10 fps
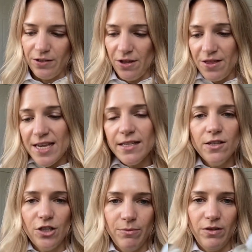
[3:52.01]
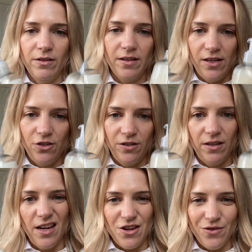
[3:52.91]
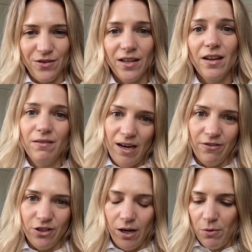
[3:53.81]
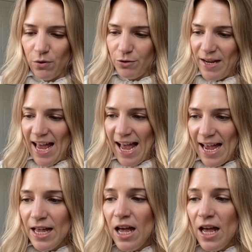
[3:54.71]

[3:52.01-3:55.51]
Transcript: So these are the shampoos and conditioners that I use every time I wash my hair.